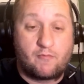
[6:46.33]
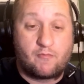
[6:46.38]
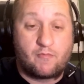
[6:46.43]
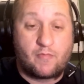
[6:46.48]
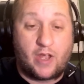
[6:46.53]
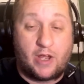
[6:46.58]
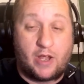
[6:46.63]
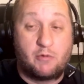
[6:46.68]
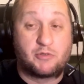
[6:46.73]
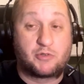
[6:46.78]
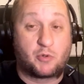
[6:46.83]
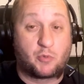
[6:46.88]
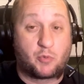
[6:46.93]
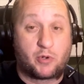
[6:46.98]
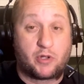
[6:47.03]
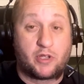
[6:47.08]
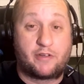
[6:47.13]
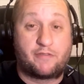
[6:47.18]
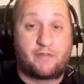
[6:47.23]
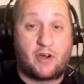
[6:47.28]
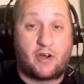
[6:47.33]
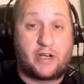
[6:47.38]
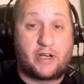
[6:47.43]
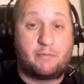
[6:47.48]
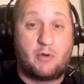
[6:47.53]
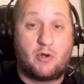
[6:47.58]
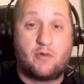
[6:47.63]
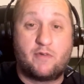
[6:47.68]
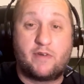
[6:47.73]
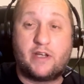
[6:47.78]
it was a really funny
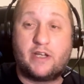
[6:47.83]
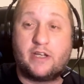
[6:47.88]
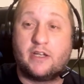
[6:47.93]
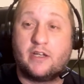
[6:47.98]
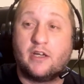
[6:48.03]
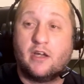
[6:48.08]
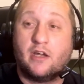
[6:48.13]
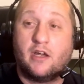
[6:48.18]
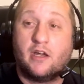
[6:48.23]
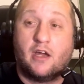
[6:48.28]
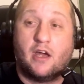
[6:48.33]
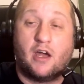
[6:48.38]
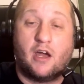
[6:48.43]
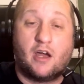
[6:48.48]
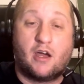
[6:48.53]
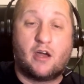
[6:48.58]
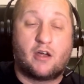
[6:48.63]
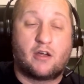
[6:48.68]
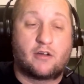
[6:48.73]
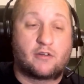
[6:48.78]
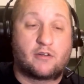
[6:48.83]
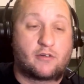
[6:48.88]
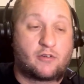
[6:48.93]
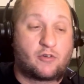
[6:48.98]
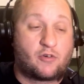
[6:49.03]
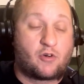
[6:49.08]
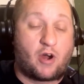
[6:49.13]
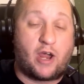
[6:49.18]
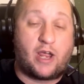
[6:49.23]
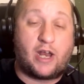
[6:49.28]
movie. Uh,
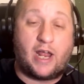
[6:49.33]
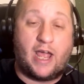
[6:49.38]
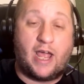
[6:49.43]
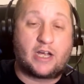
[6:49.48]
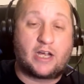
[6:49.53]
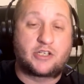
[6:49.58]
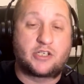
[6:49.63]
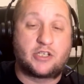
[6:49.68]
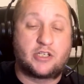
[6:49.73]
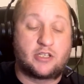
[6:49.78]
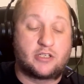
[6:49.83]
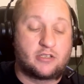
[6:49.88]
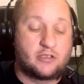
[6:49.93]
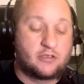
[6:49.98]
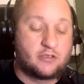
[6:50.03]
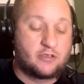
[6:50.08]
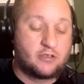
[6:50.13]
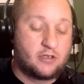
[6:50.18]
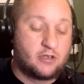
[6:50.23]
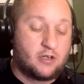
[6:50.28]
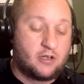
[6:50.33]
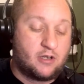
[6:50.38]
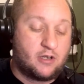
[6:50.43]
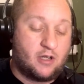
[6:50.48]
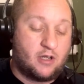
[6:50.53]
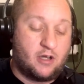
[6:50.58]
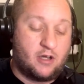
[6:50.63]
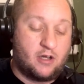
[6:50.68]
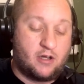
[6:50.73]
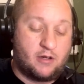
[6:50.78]
great action.
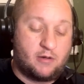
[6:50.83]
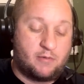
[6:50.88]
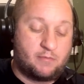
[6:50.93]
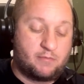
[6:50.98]
Uh,